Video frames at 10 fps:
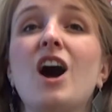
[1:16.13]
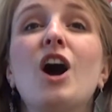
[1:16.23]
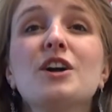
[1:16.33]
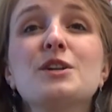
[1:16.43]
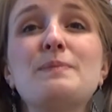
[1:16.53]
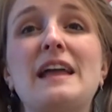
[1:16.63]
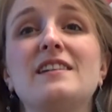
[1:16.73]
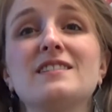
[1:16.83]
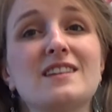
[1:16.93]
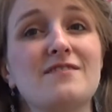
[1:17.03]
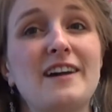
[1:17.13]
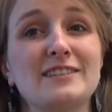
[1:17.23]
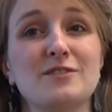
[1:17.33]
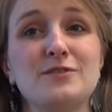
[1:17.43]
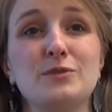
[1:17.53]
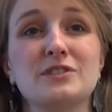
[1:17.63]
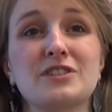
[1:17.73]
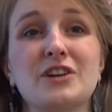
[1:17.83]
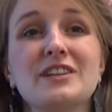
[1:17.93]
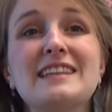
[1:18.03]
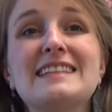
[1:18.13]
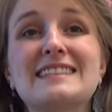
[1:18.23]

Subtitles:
Our dependence on fossil fuels currently